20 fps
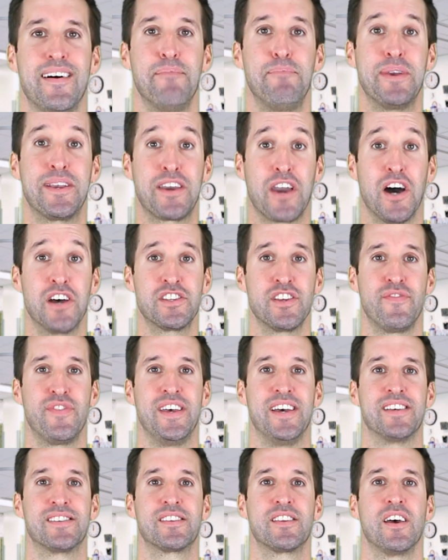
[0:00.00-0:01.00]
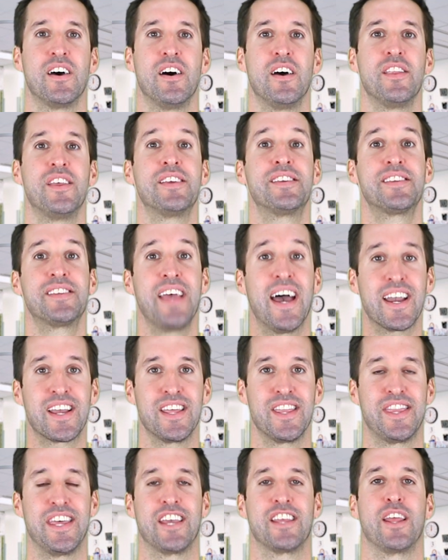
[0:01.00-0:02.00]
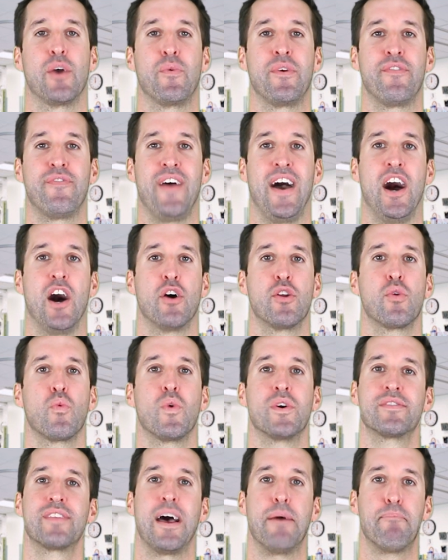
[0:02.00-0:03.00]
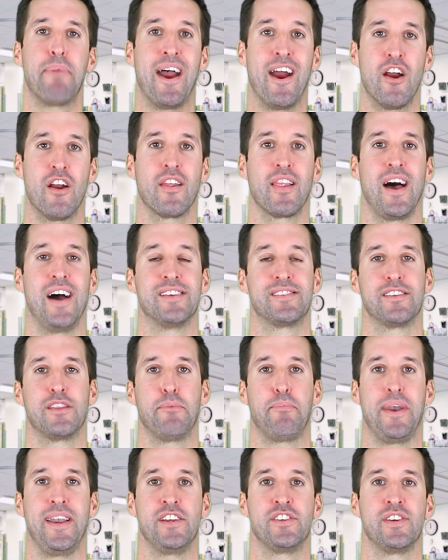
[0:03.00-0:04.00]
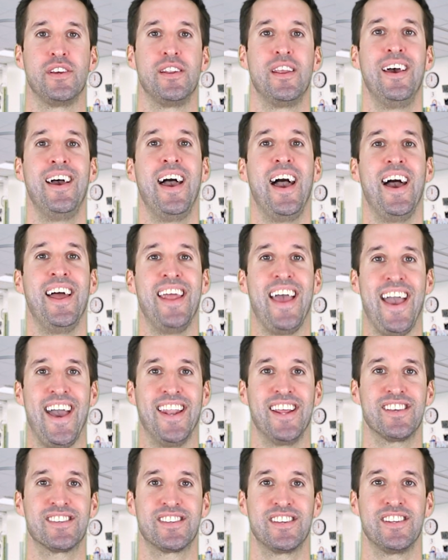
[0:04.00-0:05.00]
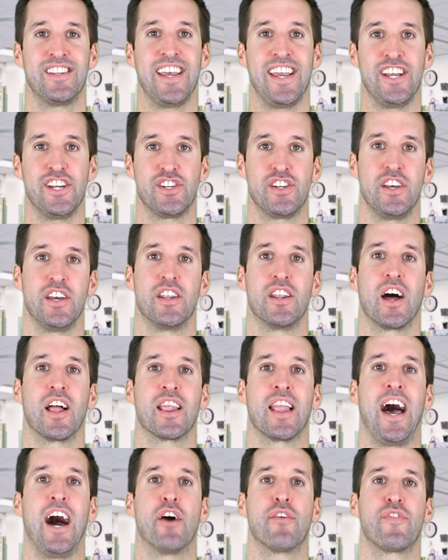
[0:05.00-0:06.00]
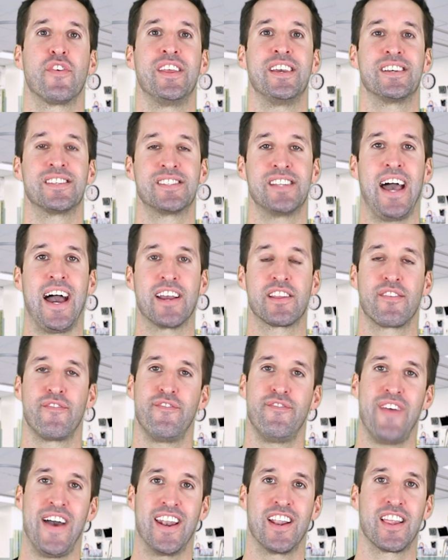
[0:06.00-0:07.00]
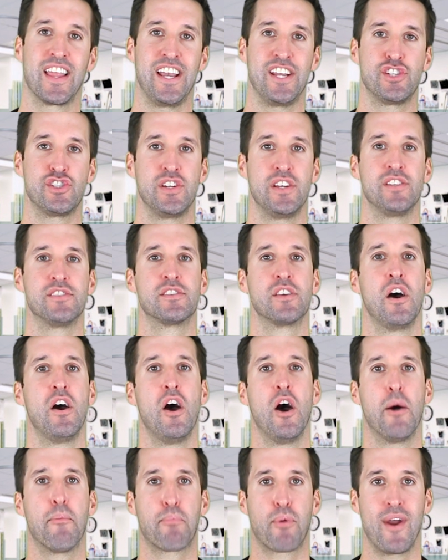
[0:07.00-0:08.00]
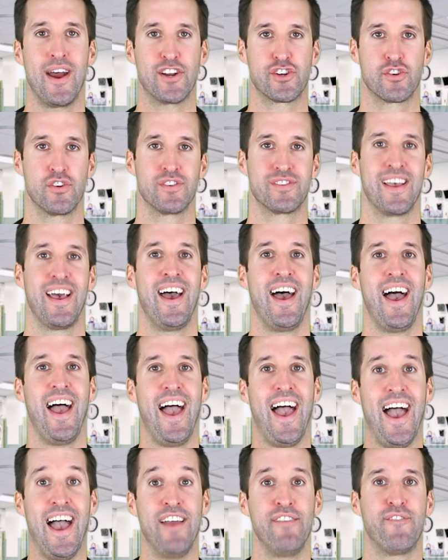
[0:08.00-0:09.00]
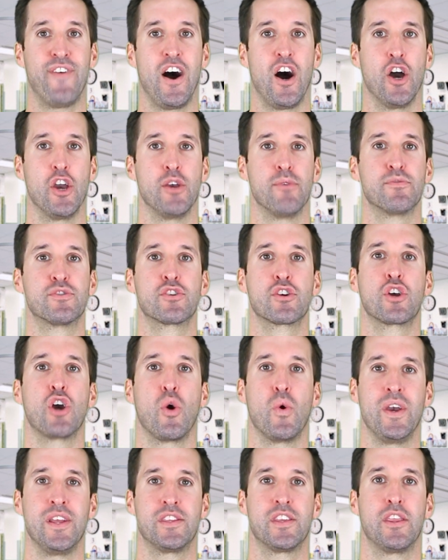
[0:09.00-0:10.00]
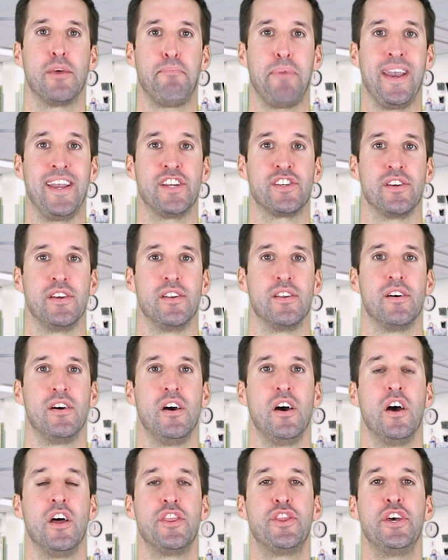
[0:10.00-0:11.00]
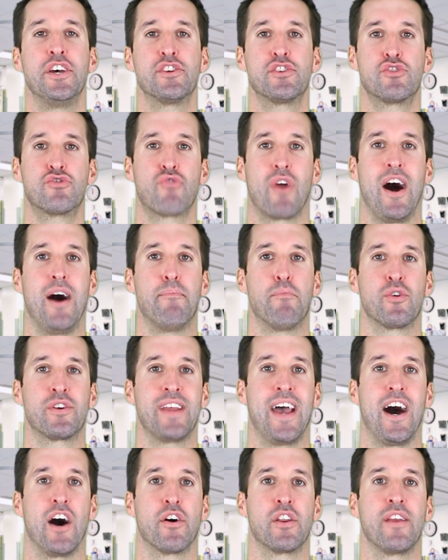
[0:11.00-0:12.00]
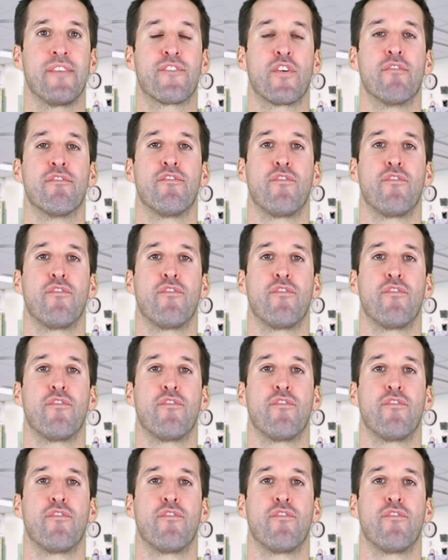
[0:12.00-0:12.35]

Because of this, the second thing that we found was that paralyzing the patient and adding sedation allowed for the exact ventilations, pressures, and volumes to go into the patient. This dropped mortality from